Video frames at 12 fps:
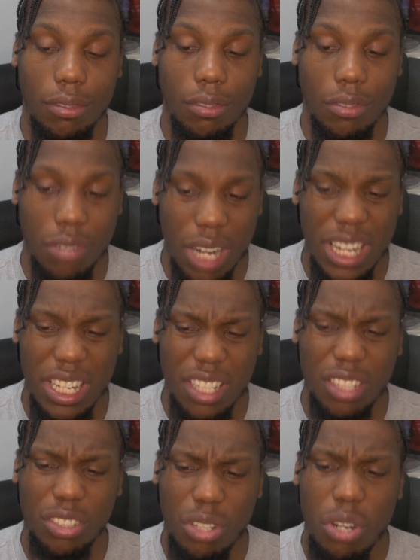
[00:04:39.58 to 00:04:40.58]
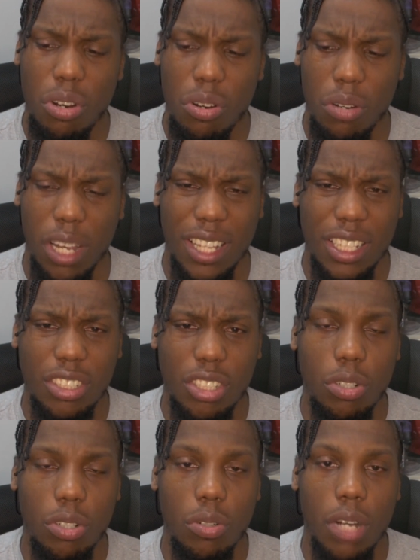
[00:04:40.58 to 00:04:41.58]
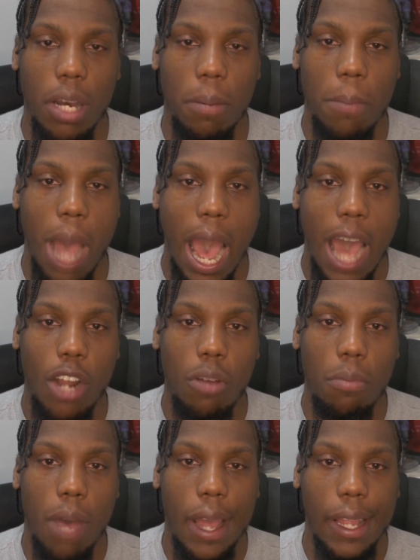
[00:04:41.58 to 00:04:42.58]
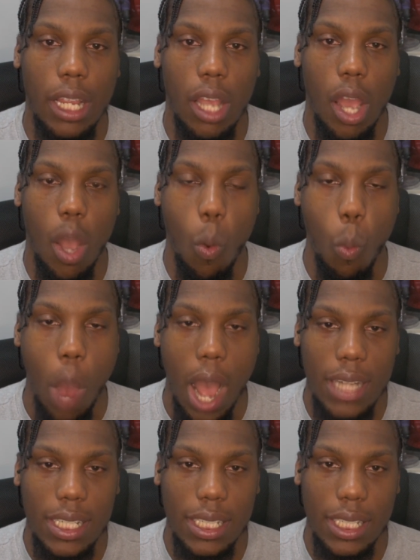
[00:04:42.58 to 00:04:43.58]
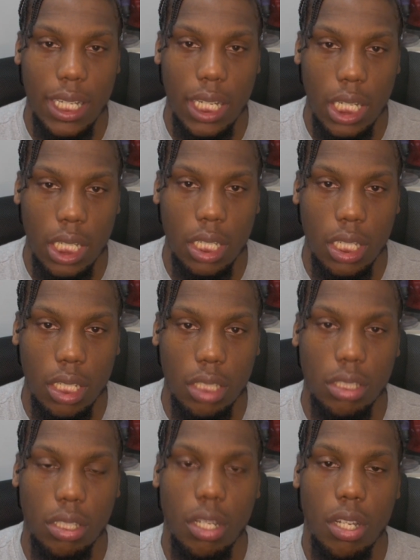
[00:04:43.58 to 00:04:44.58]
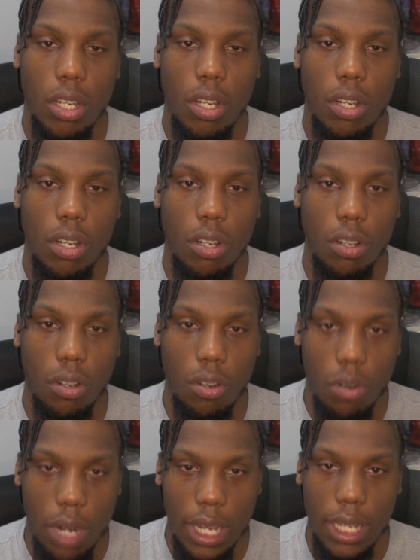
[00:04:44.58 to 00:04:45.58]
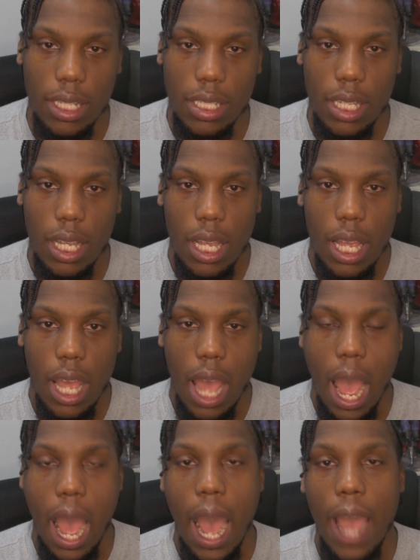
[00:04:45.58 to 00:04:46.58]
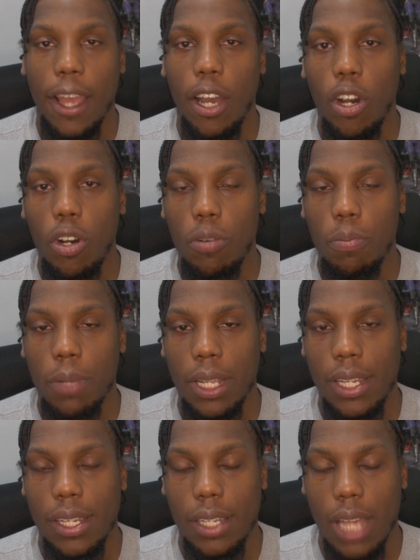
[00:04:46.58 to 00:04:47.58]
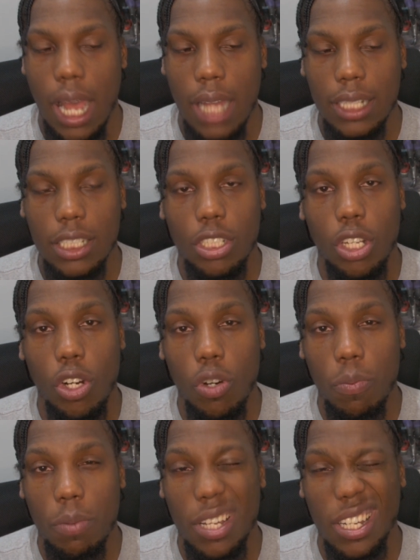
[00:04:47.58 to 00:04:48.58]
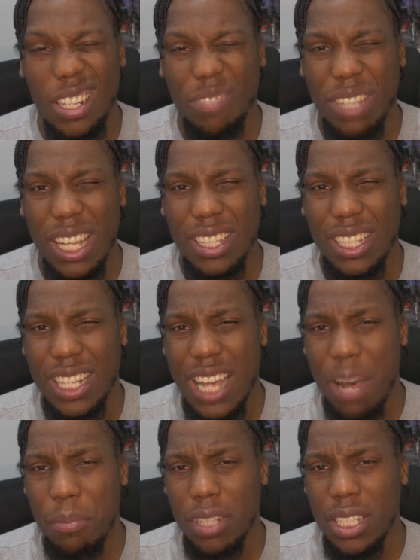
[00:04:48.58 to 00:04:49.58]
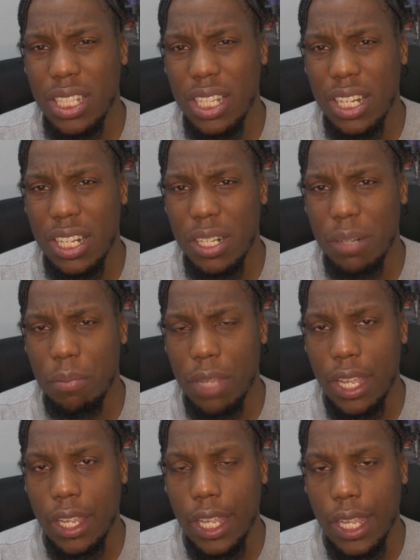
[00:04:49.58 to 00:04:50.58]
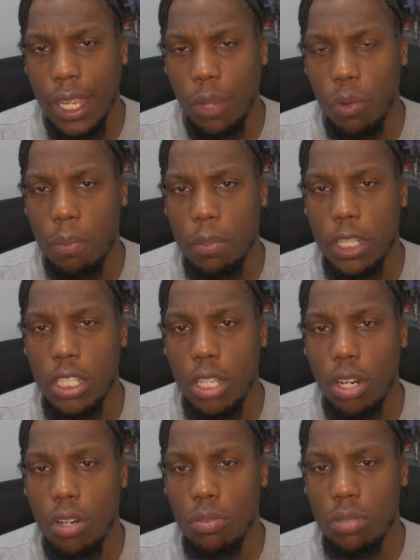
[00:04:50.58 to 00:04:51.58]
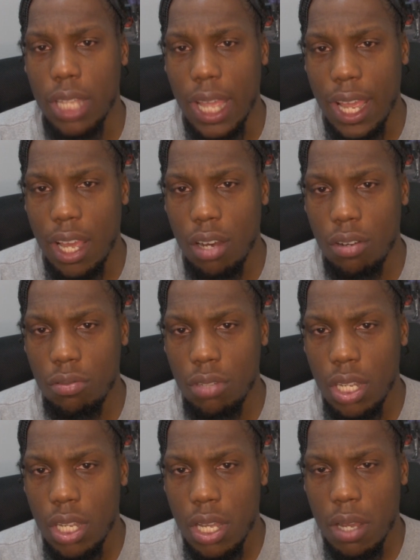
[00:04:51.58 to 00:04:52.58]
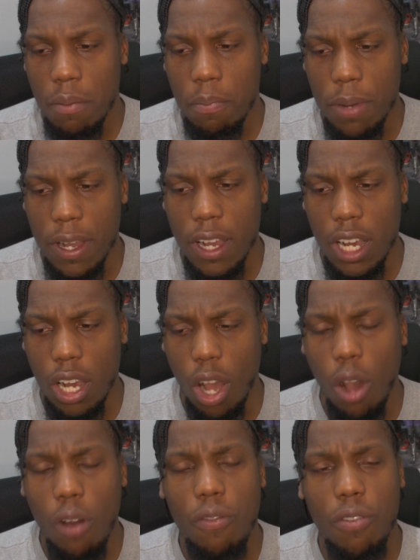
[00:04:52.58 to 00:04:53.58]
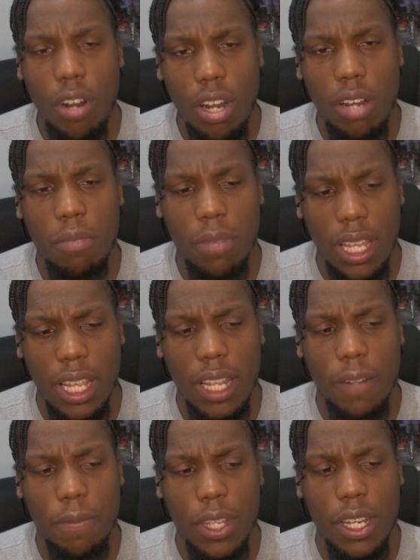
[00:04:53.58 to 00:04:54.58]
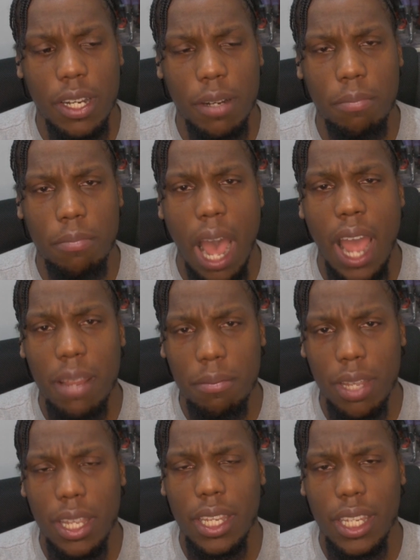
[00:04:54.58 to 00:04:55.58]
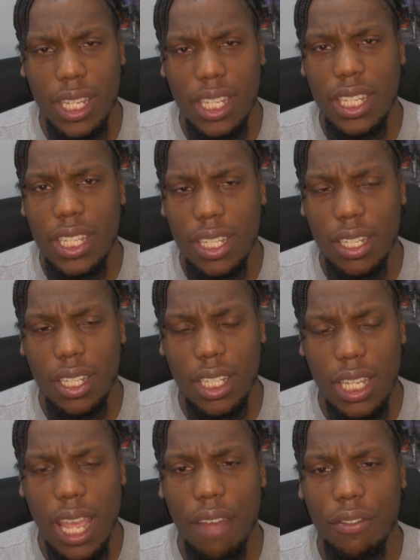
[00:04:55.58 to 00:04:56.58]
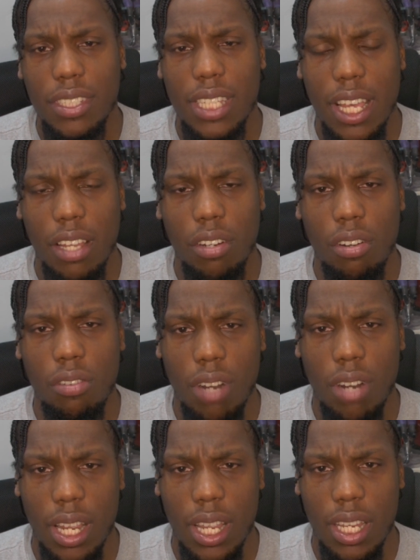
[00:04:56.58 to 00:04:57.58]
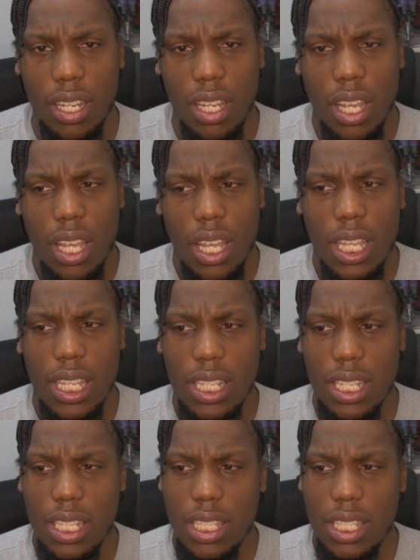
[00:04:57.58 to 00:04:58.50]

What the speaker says: great. It looks cool. It looks cool. I don't mind watching it. It looks great. I just hope that the comedy, it will be toned down. But overall, man, Jaime, he have his head on right. He